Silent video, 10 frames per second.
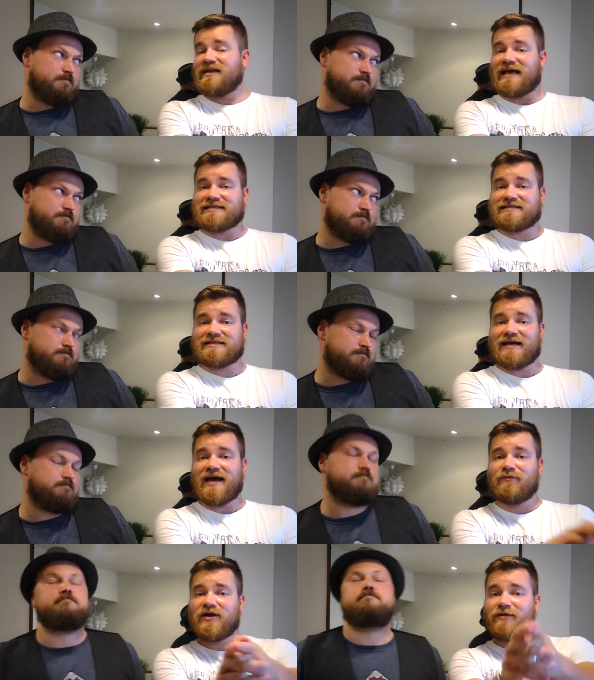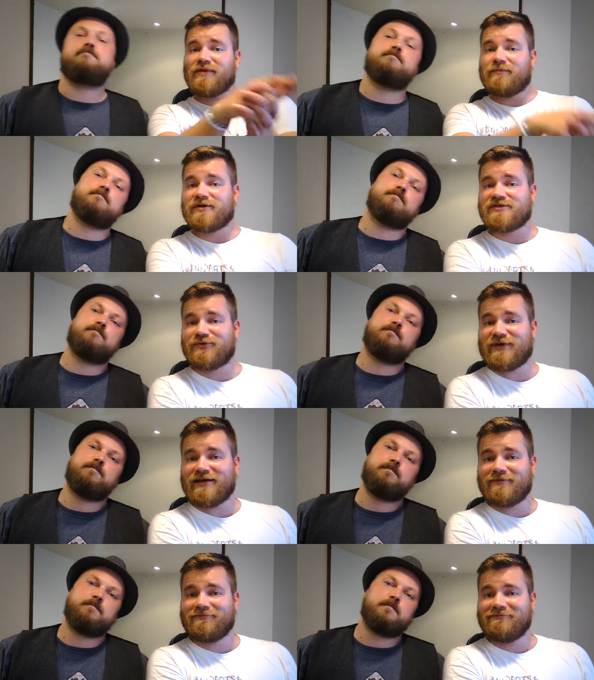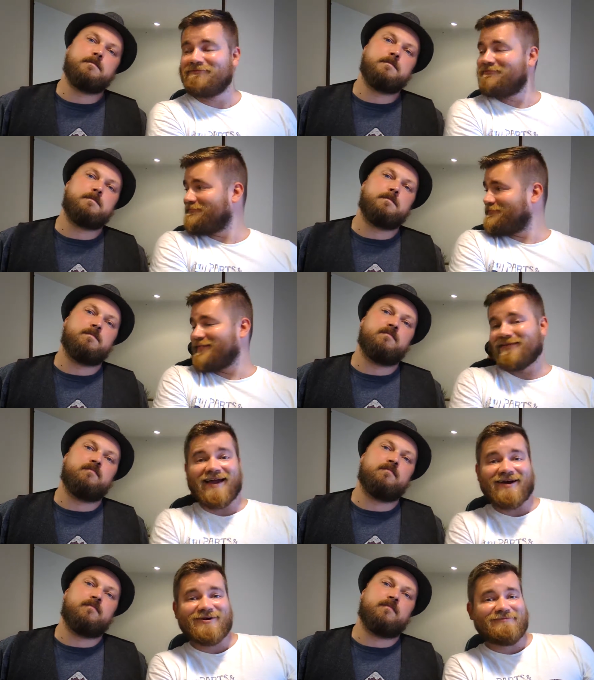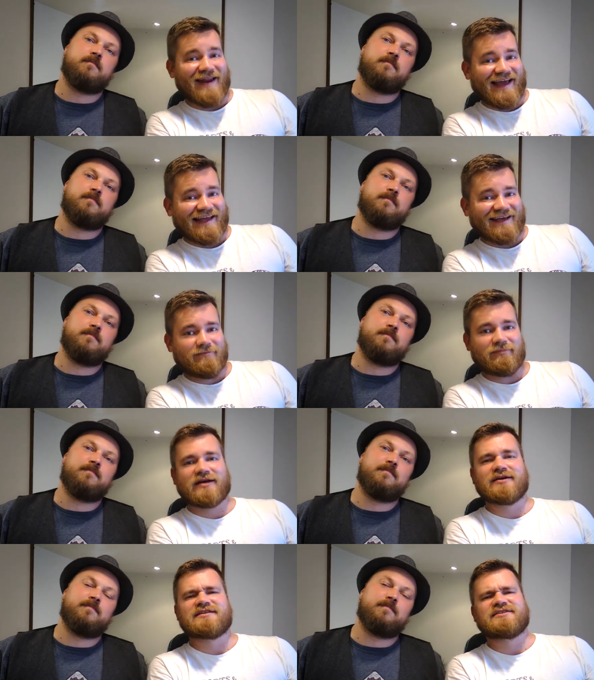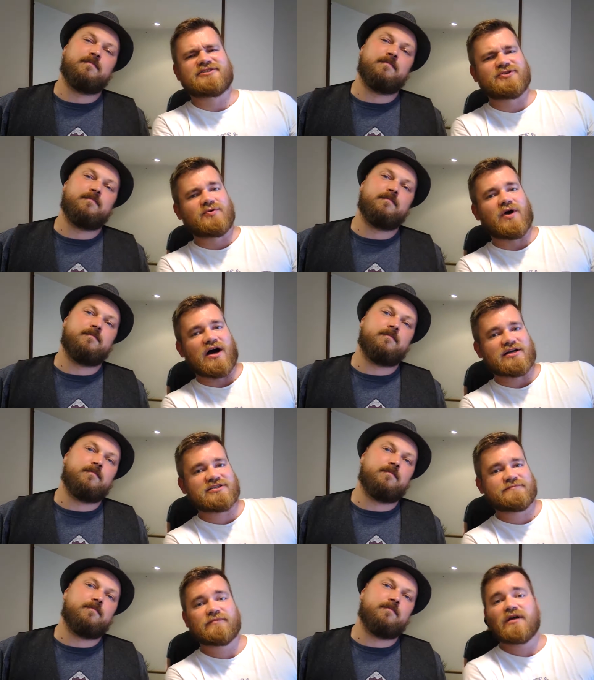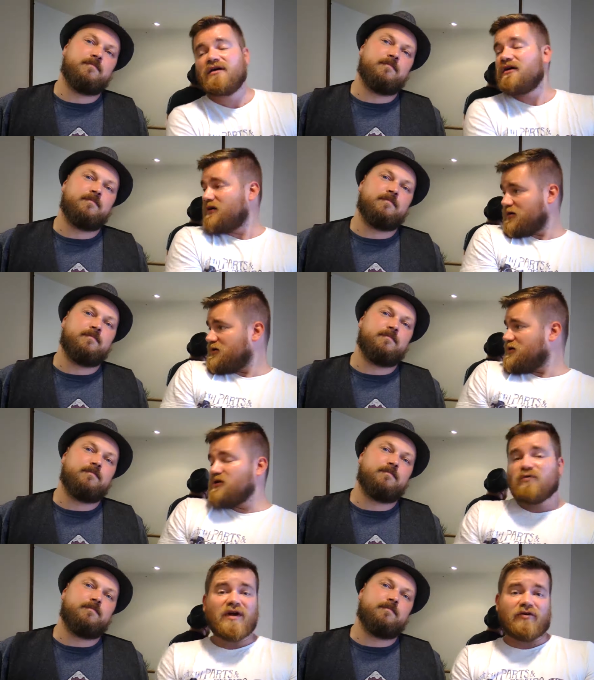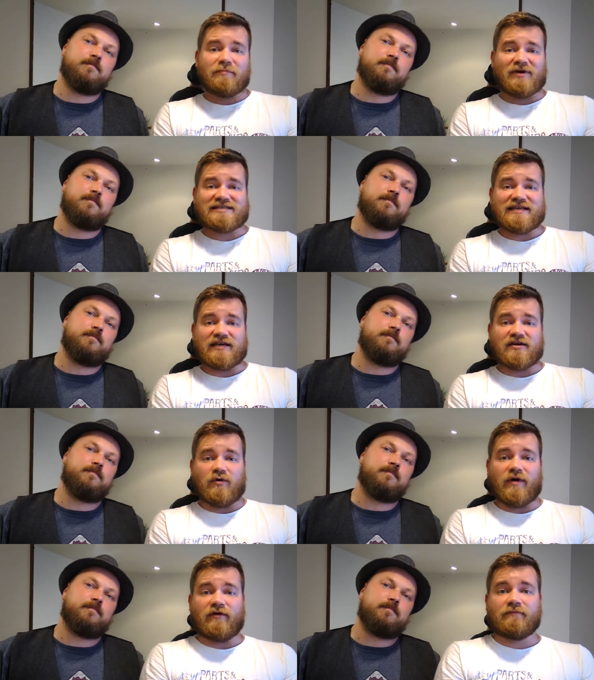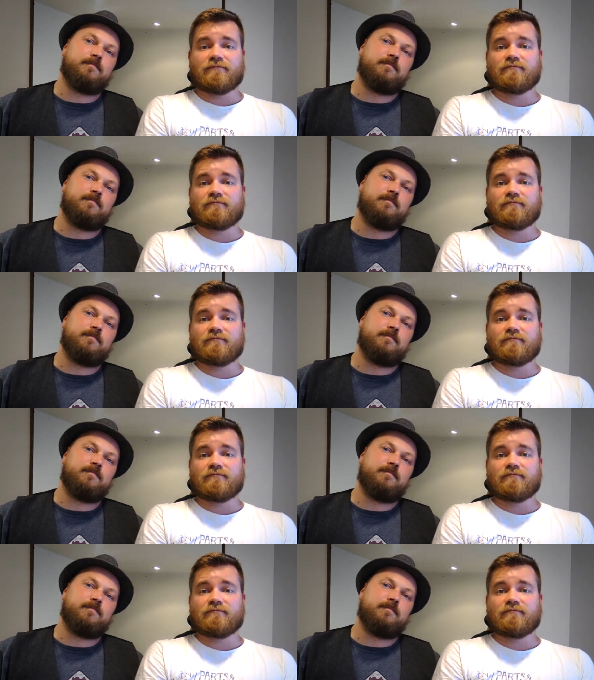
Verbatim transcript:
Speaker 1: Yes, and what are people doing? They are complaining because it's too hot. We are embracing it, however.